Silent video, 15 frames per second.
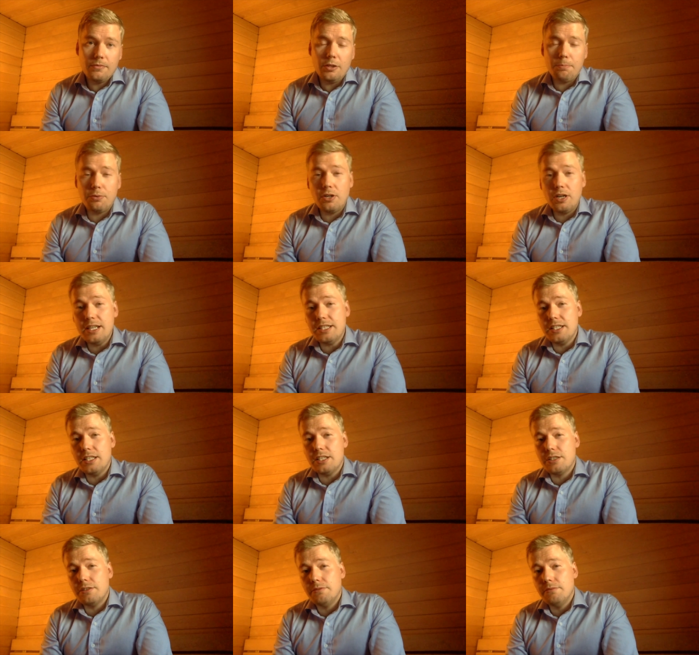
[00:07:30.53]
The
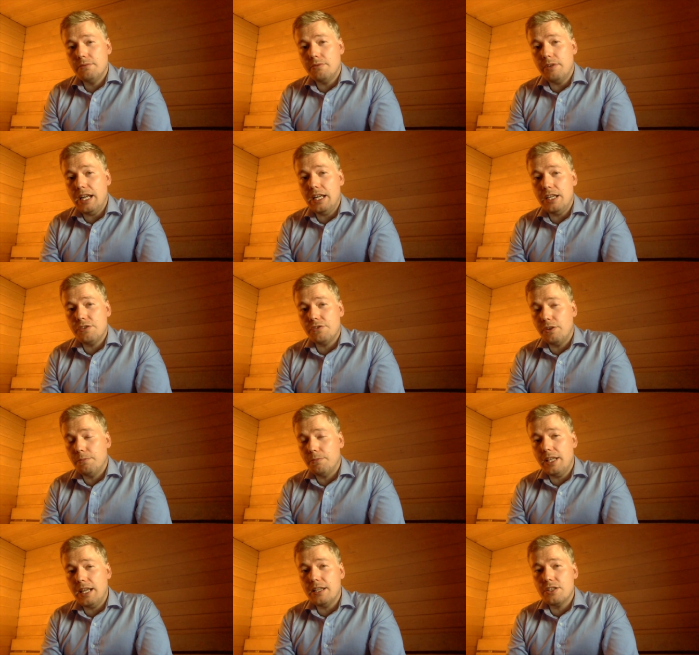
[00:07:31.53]
prices range
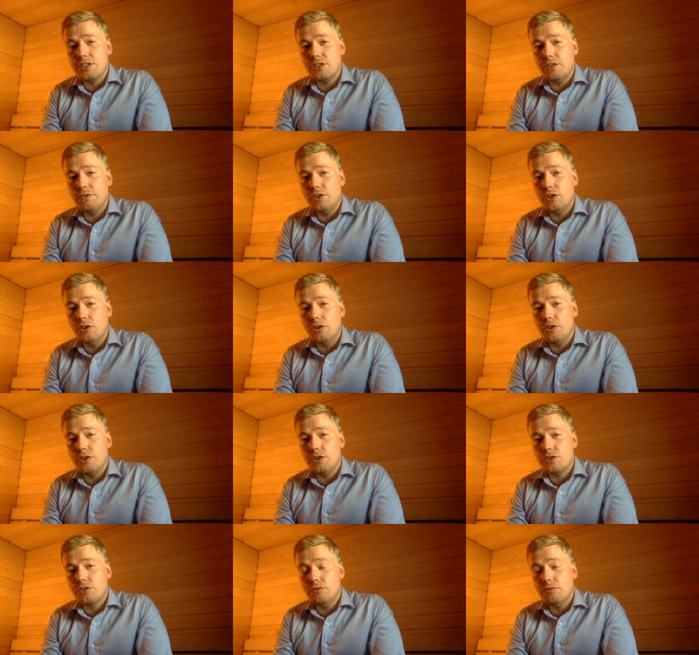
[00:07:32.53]
from tens of
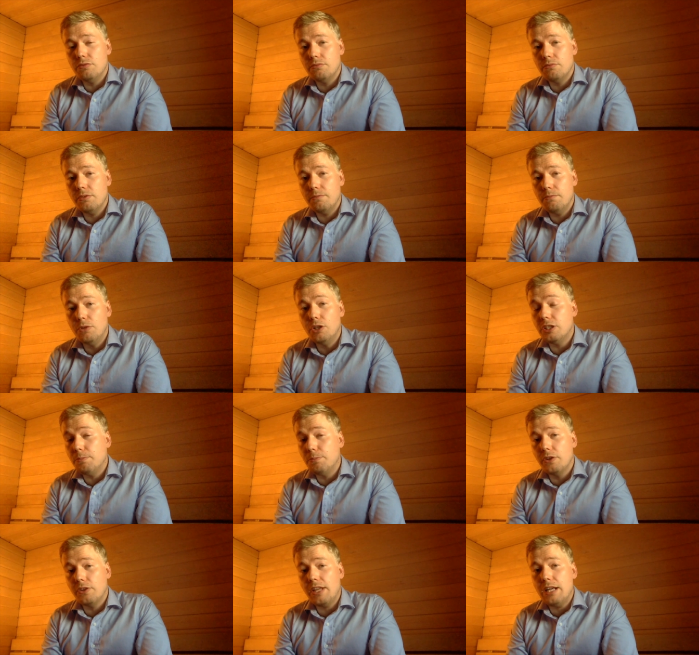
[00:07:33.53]
dollars to
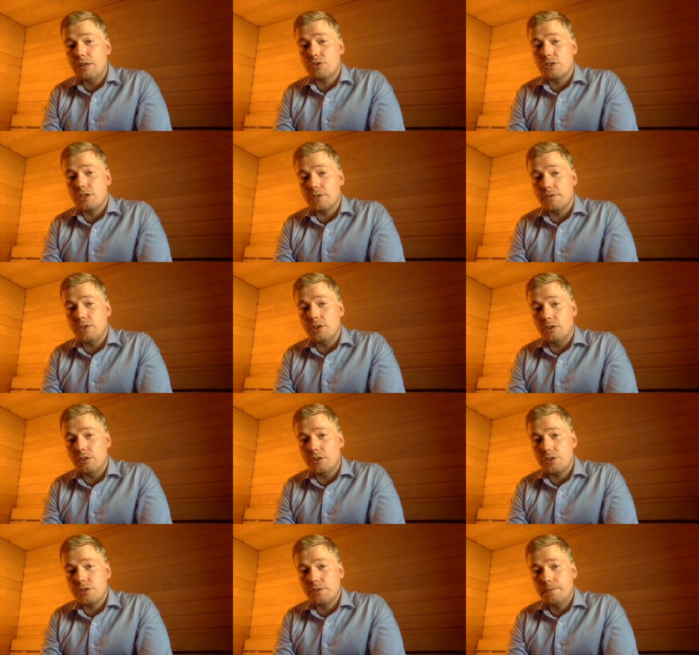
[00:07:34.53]
multiple thousands of
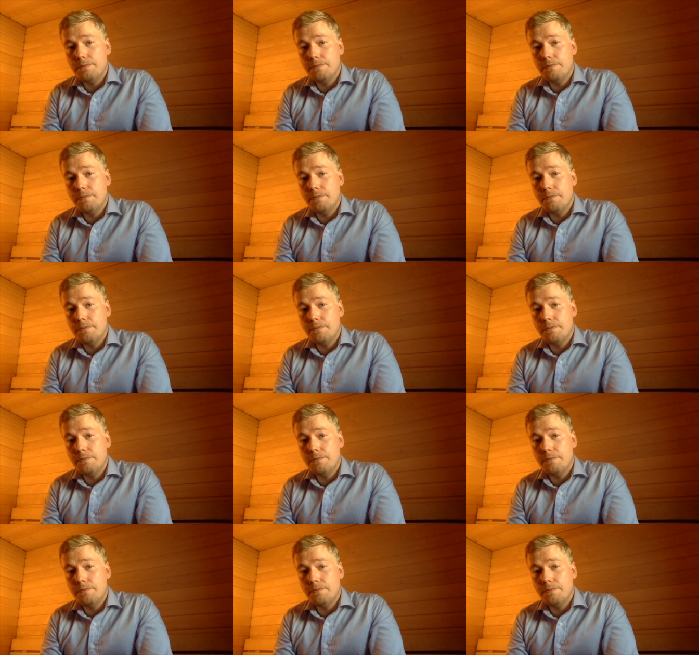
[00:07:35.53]
dollars.